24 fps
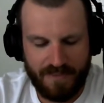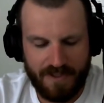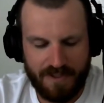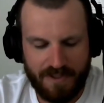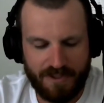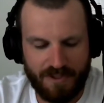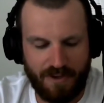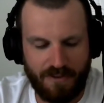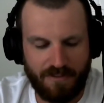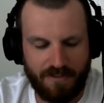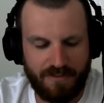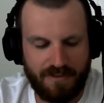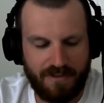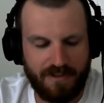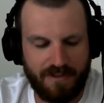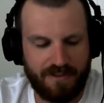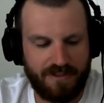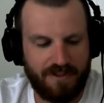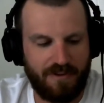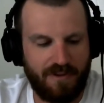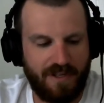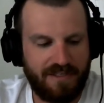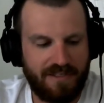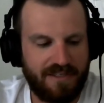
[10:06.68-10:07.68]
So
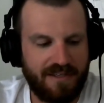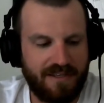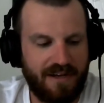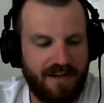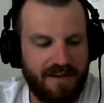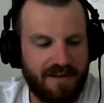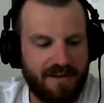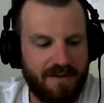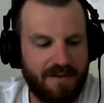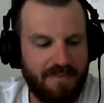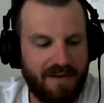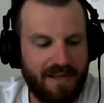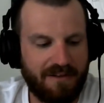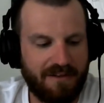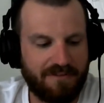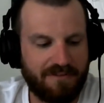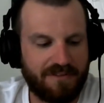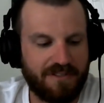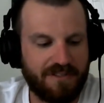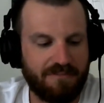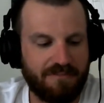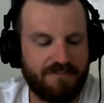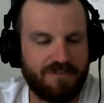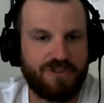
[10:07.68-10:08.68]
let's talk about
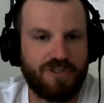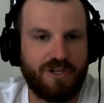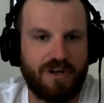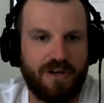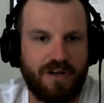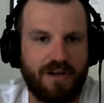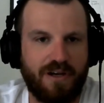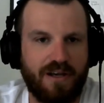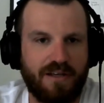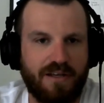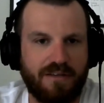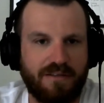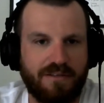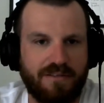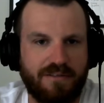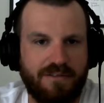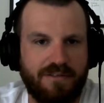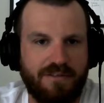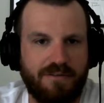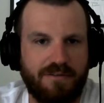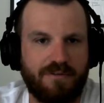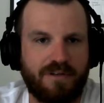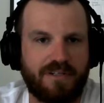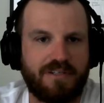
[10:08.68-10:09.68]
some.
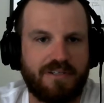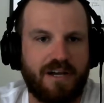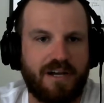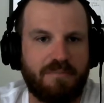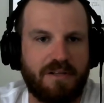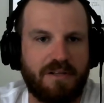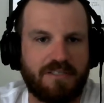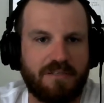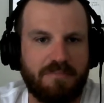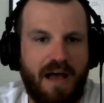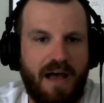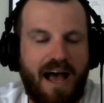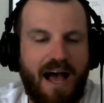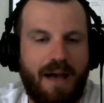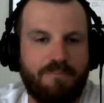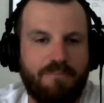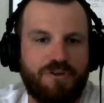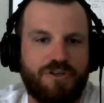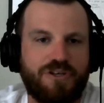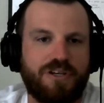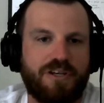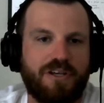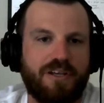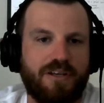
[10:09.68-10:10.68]
You want to talk about some
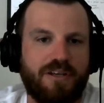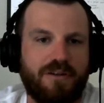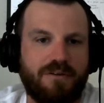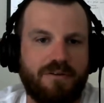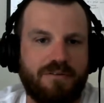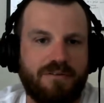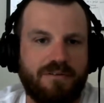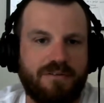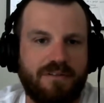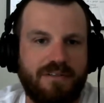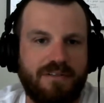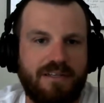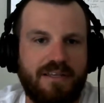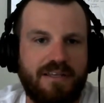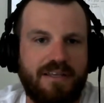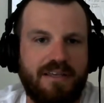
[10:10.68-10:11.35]
option?